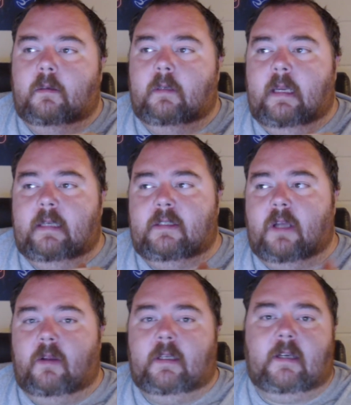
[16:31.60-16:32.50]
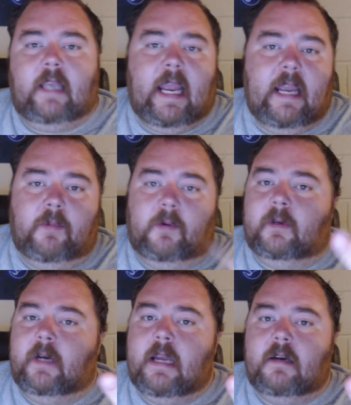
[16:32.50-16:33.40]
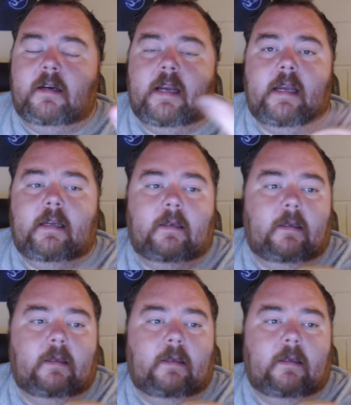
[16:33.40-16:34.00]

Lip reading: Installing your cable or internet.